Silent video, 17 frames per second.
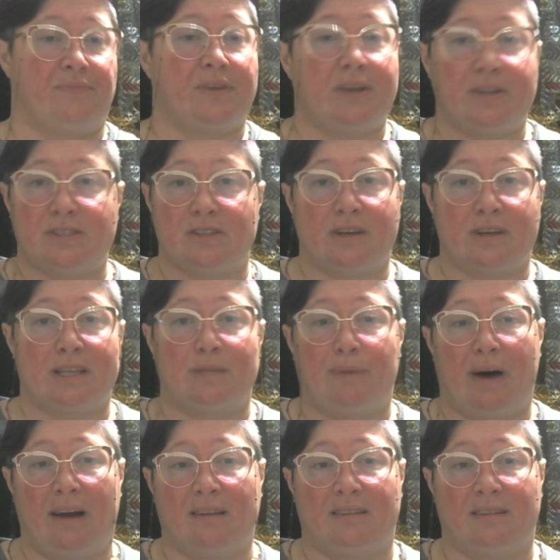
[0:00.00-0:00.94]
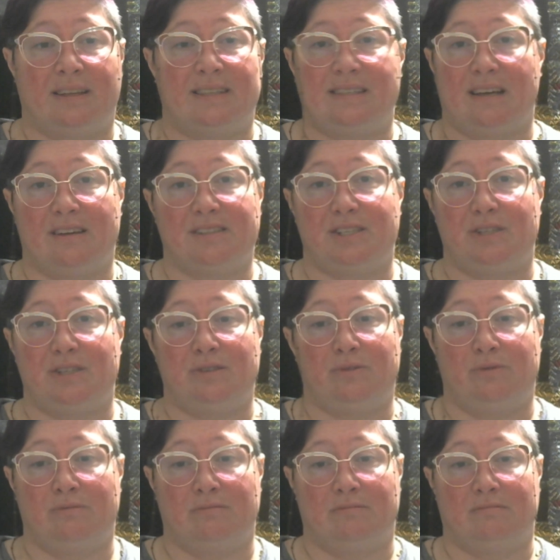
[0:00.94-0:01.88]
You just look at the bottle and it tells
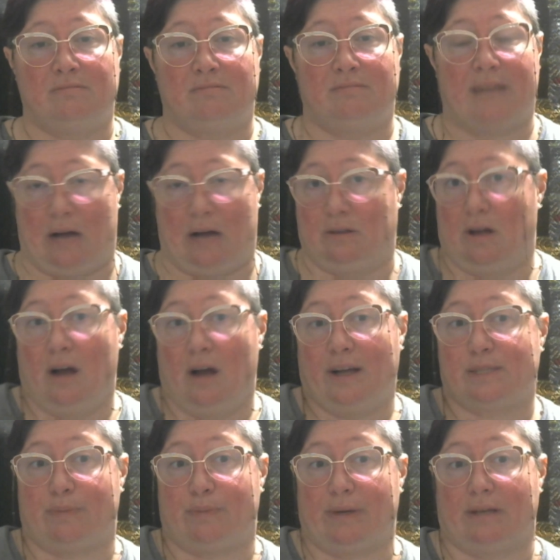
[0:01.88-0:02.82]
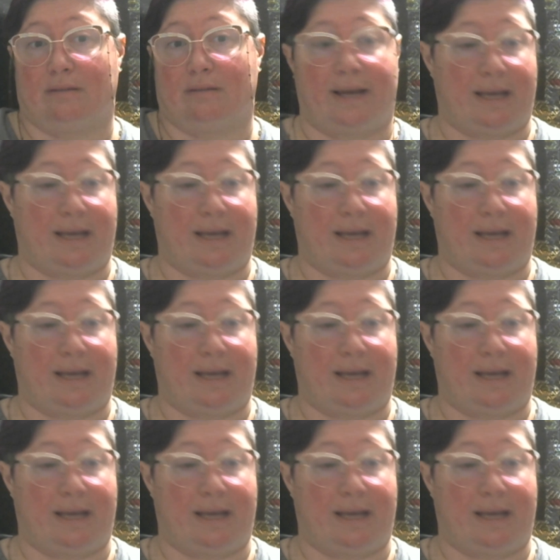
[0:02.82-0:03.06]
you how long it's been.